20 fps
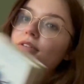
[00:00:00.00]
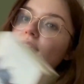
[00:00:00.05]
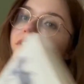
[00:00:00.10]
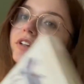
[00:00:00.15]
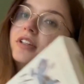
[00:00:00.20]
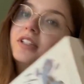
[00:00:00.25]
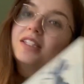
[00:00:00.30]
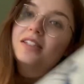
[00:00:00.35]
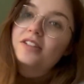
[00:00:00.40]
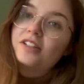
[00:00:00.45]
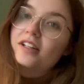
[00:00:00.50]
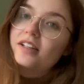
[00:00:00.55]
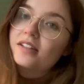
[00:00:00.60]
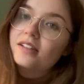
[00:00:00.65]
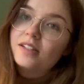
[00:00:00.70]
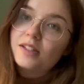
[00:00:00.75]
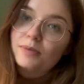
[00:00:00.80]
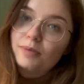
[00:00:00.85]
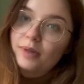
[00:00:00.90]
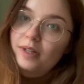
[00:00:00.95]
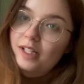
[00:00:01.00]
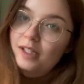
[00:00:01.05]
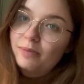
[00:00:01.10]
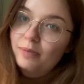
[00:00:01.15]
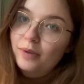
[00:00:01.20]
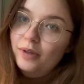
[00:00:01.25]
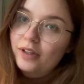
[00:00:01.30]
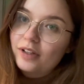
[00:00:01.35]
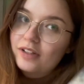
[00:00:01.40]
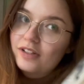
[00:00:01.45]
The Chestnut Springs
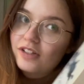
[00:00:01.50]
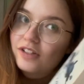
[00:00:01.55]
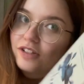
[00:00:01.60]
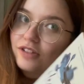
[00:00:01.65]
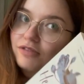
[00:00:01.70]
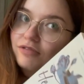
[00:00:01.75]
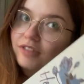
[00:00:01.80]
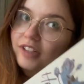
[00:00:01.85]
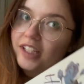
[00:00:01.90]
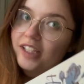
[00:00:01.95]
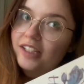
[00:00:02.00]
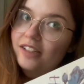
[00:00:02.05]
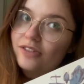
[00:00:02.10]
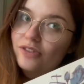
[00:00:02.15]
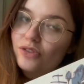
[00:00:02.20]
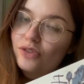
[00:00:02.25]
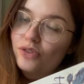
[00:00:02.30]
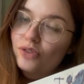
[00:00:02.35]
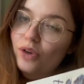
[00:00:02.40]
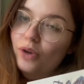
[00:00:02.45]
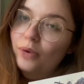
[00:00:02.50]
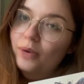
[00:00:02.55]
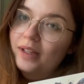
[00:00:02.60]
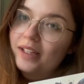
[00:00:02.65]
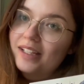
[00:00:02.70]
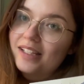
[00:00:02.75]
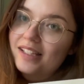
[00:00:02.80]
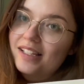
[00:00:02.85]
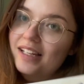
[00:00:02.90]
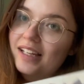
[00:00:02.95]
books just read so
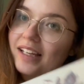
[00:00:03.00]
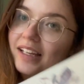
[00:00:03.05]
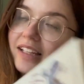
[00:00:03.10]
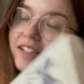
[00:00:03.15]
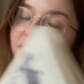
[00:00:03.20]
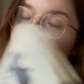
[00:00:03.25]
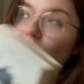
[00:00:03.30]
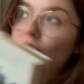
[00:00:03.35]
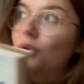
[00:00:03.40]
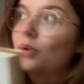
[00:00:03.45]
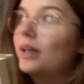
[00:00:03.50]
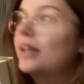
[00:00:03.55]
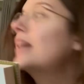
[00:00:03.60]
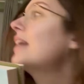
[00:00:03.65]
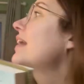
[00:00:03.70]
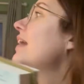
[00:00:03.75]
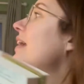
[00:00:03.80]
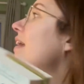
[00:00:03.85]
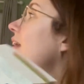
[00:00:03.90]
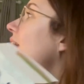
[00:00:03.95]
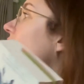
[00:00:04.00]
easily, so quickly.